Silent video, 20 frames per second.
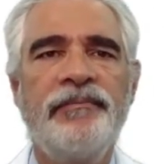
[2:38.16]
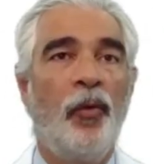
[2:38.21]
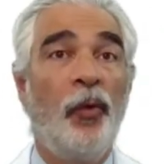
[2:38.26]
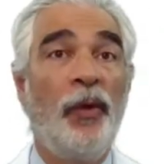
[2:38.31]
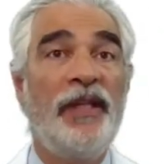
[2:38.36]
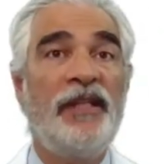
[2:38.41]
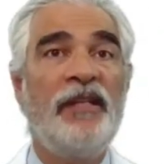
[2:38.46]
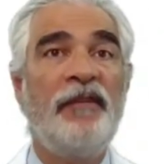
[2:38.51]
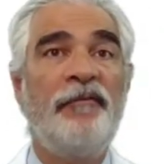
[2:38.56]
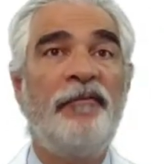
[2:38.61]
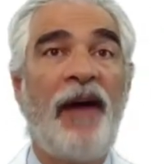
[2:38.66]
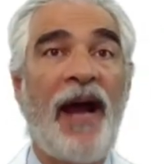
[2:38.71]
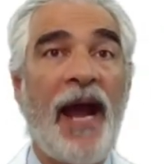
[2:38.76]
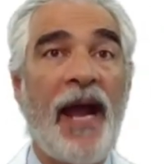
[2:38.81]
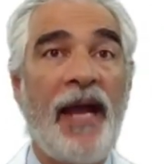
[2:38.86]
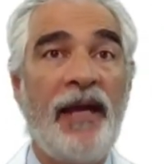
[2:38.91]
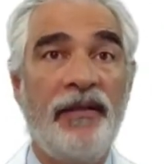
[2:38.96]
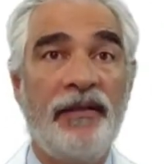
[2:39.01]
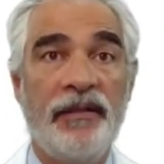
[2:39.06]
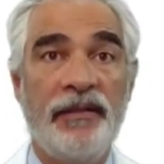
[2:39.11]
We
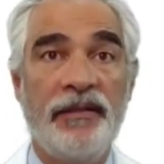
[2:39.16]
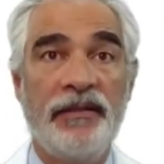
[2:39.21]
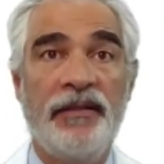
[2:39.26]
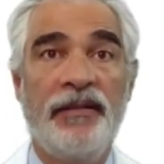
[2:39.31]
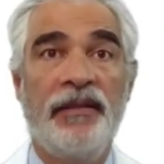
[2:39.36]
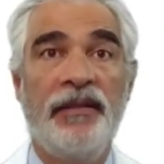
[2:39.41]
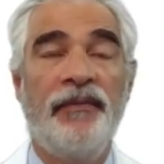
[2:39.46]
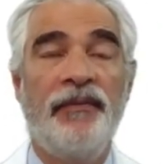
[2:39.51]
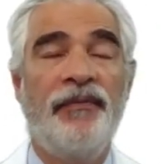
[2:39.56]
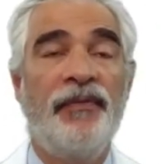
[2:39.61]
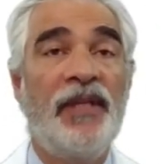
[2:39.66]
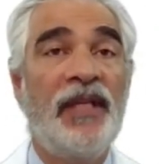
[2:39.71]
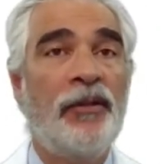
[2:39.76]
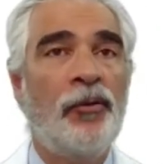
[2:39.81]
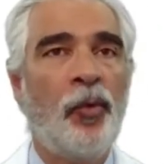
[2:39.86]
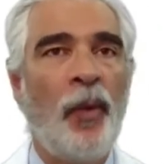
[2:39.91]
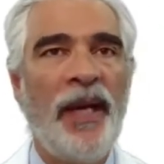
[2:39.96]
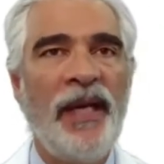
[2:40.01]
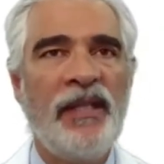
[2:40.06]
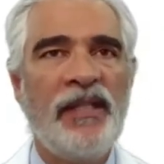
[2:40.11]
divided the
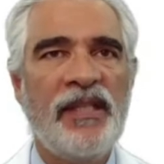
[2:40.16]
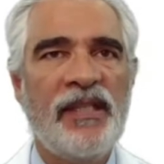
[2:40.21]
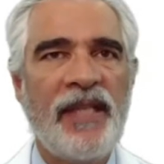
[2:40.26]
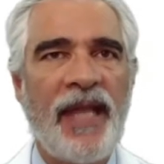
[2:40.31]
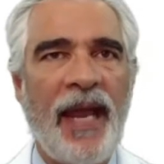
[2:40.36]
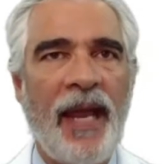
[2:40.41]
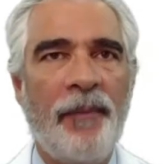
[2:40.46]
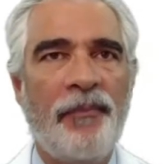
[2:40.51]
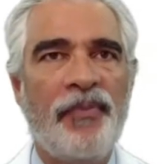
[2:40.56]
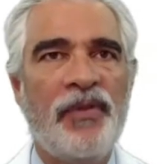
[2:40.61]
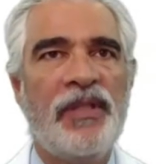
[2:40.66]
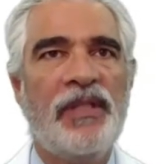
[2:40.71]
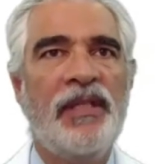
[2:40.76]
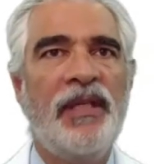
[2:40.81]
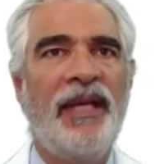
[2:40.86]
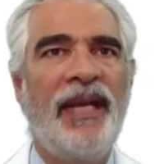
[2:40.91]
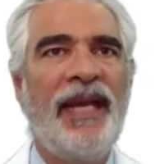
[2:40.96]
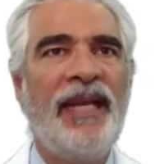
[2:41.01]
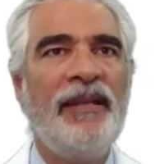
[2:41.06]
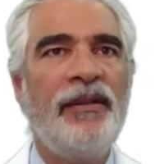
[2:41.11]
20
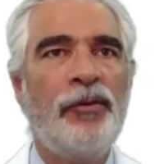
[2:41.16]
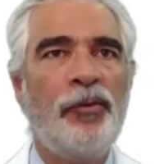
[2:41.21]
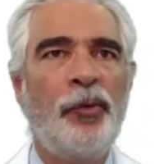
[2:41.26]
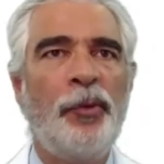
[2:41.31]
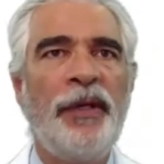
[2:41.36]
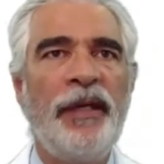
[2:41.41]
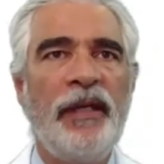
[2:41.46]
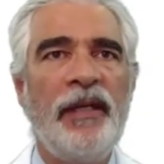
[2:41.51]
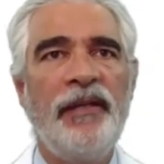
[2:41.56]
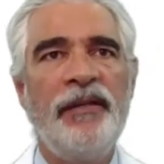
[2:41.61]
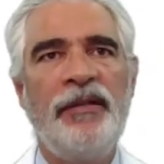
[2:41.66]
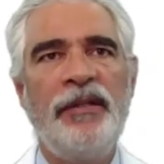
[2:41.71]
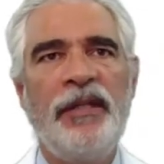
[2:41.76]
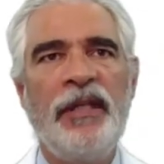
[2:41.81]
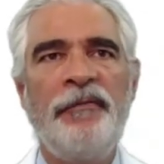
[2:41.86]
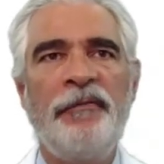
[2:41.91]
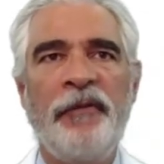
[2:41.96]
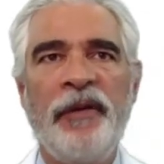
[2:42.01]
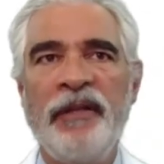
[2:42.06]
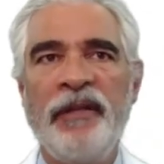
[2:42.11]
steps in 3
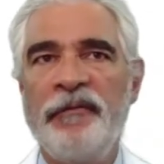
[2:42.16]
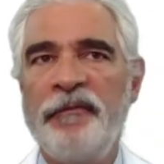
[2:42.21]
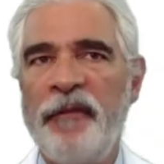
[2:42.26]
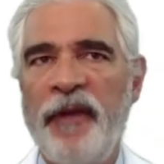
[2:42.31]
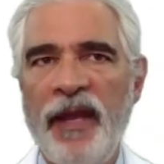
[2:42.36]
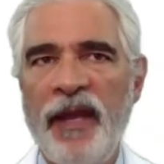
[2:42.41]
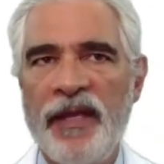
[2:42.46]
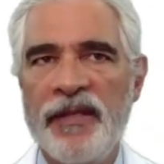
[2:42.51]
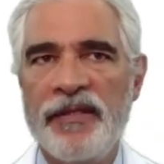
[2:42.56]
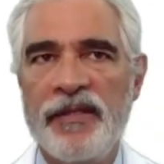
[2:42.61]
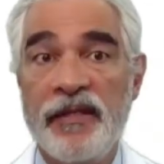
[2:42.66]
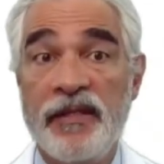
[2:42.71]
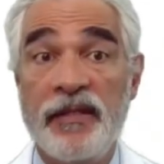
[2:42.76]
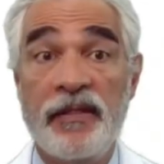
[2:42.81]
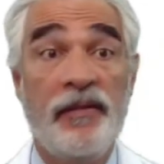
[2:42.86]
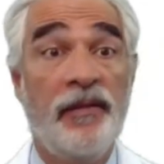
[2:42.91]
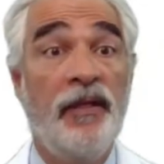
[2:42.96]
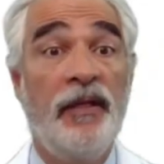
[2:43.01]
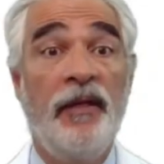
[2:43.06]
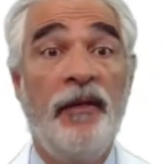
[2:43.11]
different
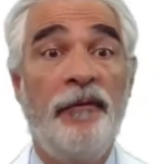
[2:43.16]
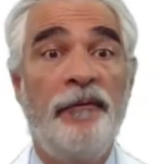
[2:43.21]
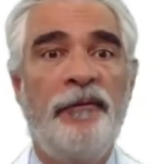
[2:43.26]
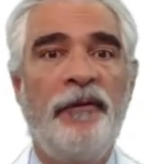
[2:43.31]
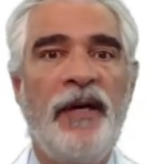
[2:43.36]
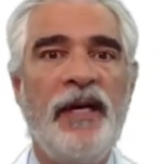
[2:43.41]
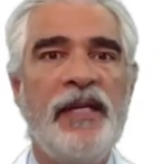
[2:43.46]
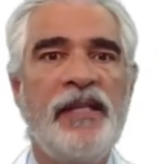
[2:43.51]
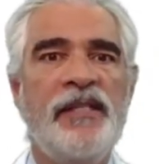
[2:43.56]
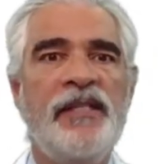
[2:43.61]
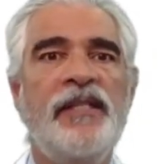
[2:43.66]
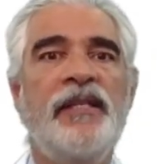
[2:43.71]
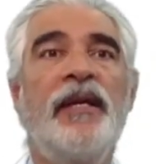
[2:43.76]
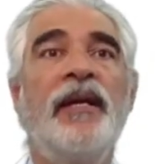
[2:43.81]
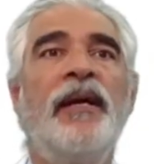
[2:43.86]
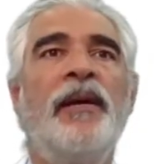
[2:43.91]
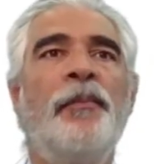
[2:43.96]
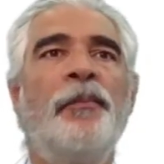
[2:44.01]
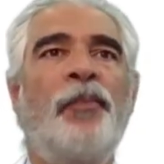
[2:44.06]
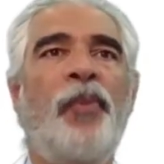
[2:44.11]
phases.
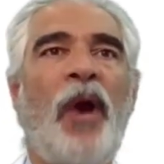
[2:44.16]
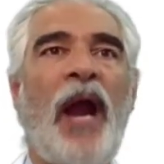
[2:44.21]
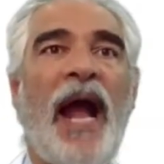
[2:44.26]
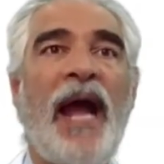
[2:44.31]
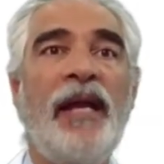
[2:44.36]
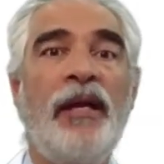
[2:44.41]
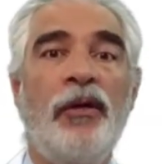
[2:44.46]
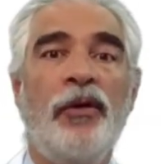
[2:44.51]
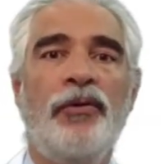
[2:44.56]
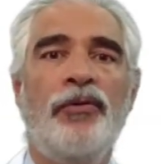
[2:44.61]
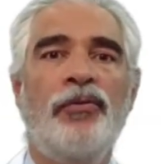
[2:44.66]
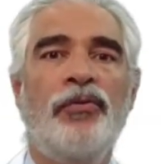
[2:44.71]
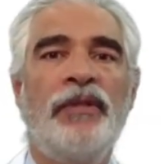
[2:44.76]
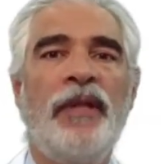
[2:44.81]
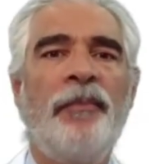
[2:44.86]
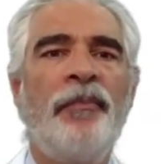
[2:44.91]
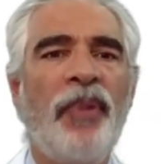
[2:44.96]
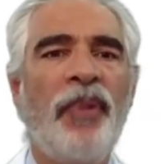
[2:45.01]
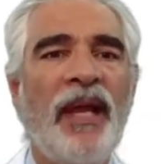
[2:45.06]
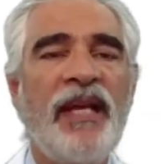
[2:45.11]
First, prior to
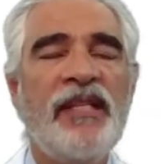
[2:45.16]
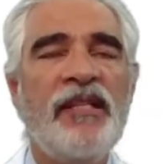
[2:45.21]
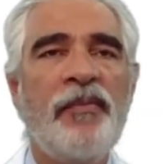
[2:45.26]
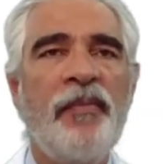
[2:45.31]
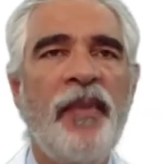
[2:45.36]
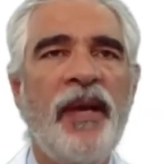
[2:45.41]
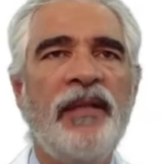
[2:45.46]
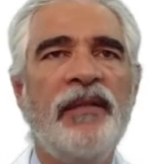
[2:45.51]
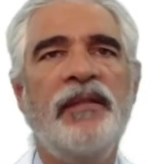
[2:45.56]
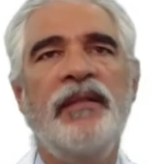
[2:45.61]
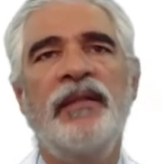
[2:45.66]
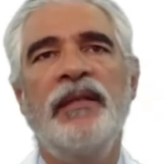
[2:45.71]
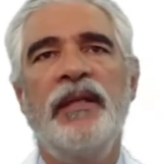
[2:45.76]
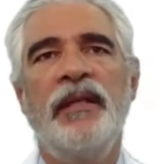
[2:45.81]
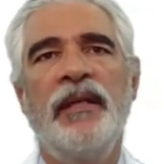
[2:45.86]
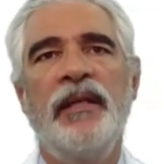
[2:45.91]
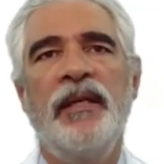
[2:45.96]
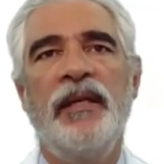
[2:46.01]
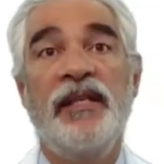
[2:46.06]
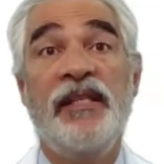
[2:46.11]
the placement,
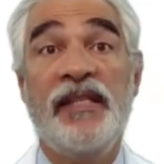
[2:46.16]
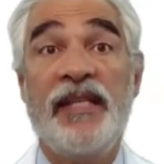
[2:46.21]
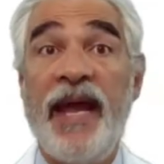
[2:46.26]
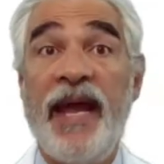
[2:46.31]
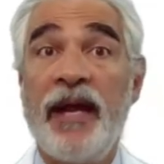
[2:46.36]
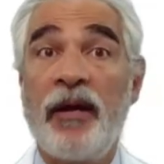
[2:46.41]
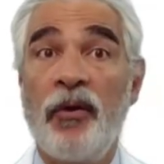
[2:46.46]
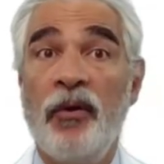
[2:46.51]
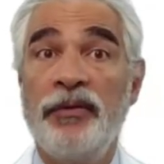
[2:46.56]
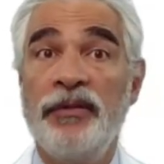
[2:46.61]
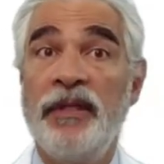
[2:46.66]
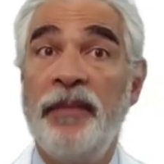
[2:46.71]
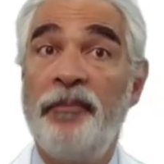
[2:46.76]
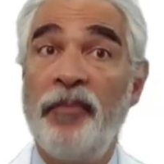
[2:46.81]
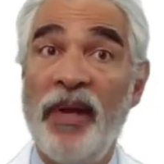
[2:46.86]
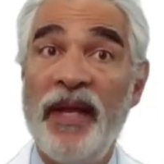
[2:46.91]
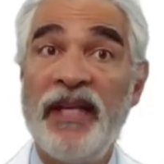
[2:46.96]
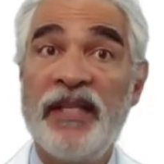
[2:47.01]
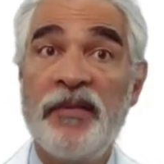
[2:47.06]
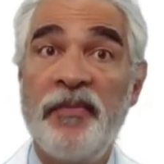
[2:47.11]
second, the
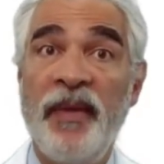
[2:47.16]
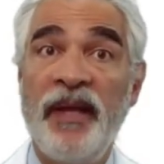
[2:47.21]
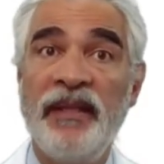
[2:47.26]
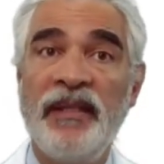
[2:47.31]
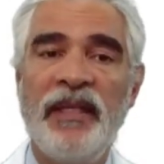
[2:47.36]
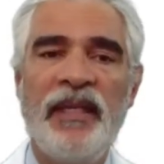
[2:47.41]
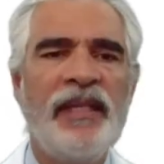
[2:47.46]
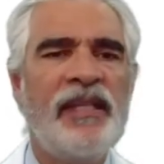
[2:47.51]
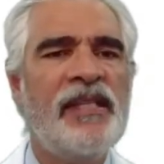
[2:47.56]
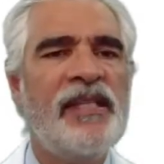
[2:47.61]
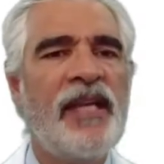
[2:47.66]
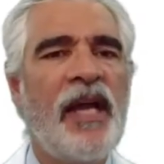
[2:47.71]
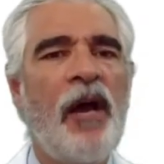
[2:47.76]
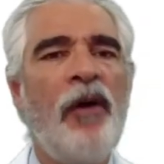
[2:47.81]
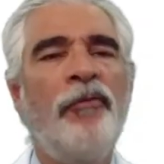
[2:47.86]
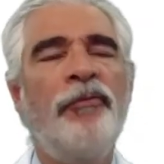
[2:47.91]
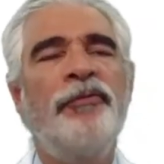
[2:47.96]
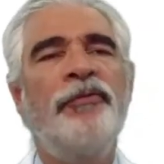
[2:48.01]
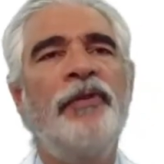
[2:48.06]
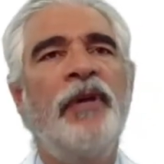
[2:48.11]
placement
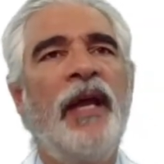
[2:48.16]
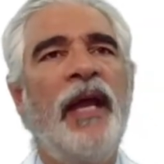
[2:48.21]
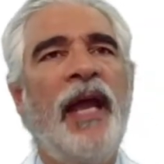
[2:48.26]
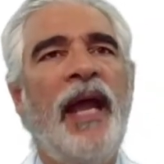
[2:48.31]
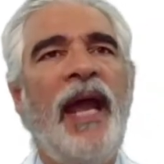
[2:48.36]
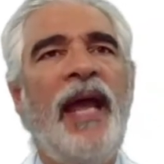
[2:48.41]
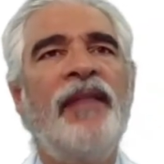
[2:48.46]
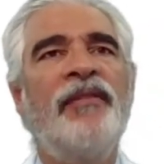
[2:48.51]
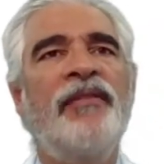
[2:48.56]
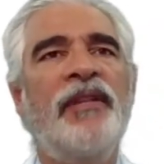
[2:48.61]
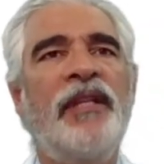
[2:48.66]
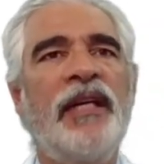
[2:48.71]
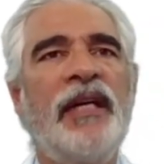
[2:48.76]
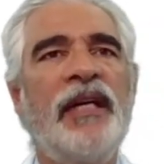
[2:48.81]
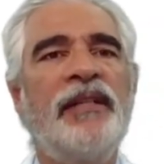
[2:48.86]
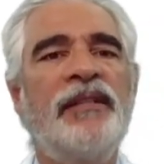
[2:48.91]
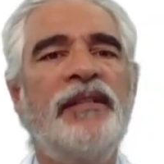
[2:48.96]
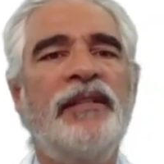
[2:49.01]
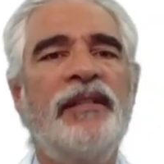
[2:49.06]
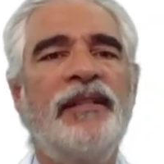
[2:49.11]
itself, and
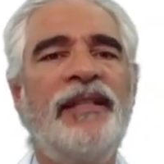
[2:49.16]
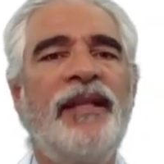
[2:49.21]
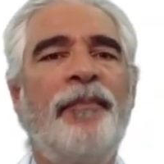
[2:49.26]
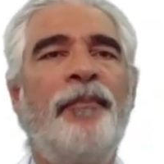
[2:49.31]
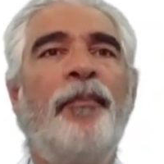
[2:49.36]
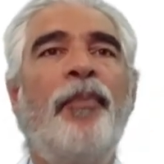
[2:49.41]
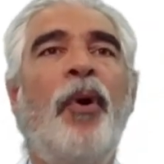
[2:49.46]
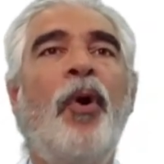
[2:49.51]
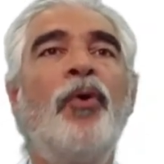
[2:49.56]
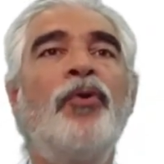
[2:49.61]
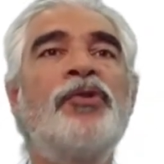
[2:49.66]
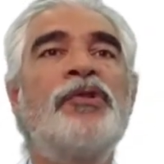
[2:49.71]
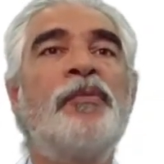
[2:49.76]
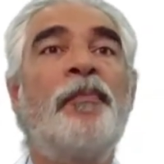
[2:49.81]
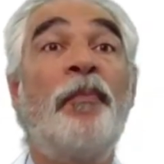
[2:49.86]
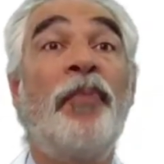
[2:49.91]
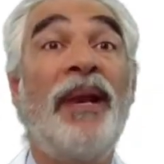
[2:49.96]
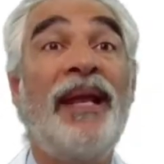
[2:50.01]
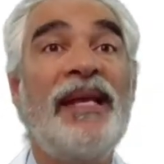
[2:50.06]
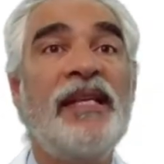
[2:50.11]
third, the
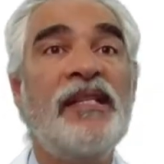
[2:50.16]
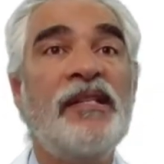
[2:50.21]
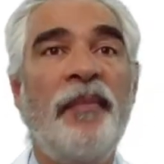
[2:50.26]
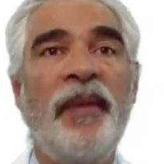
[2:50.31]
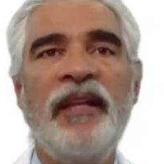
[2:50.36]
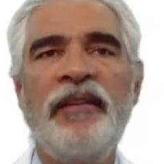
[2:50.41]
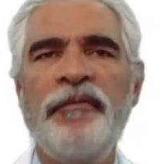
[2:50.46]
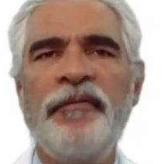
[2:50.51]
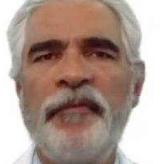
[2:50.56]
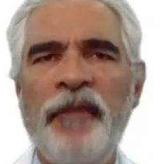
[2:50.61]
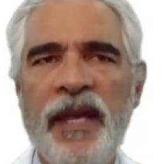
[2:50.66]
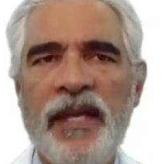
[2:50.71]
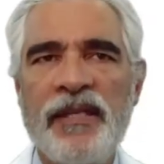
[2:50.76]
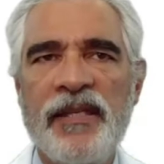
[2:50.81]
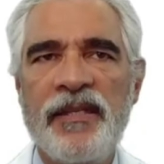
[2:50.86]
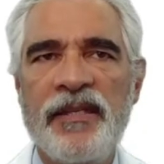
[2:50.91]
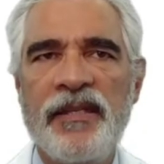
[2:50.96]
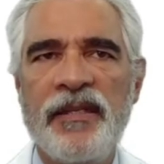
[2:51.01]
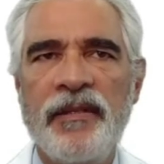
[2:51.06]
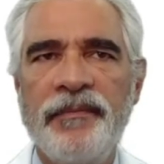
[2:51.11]
post-placement
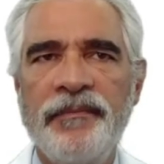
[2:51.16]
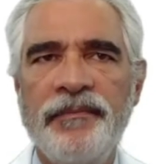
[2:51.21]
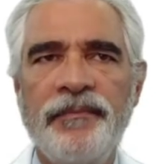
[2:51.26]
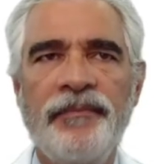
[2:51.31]
phase.